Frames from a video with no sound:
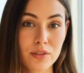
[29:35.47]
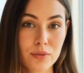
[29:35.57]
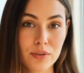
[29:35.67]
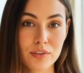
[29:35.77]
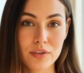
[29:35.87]

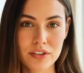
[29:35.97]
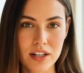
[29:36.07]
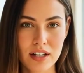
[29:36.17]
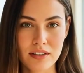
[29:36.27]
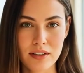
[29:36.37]
The big
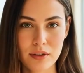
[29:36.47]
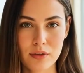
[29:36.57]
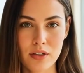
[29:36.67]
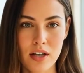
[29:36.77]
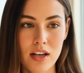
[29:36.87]
break we've been
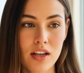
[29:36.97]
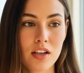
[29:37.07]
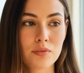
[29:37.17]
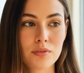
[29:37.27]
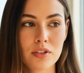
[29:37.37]
waiting
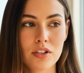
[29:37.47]
for."